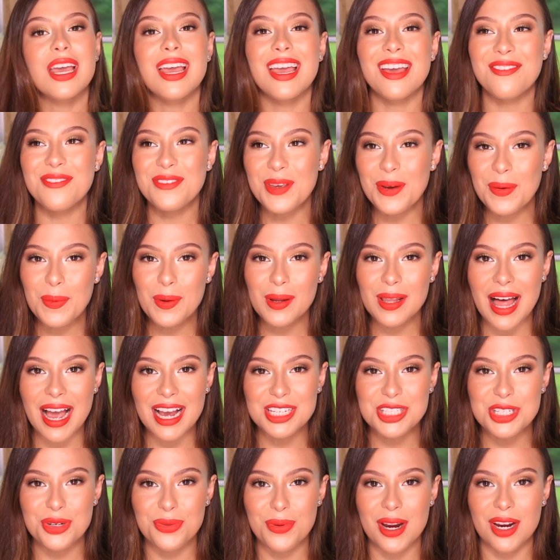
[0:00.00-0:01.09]
If you would
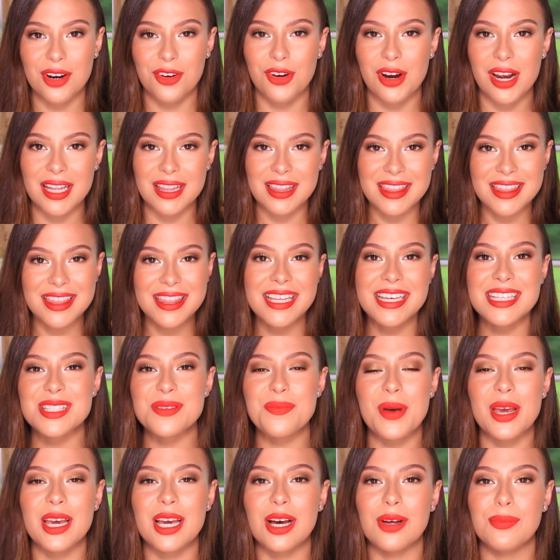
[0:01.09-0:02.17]
like to recreate this
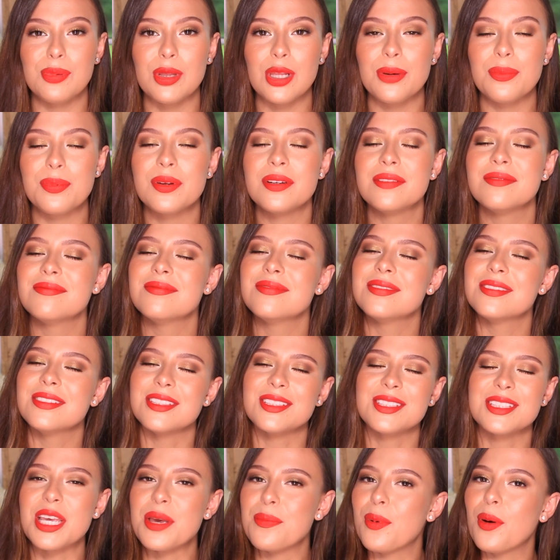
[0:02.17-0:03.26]
makeup look,
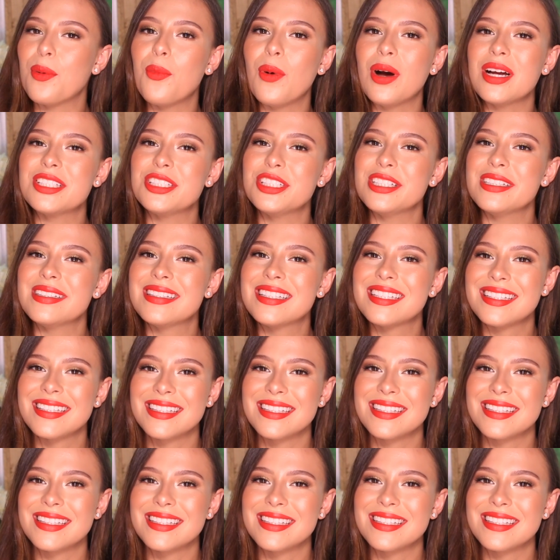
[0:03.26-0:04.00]
keep on watching.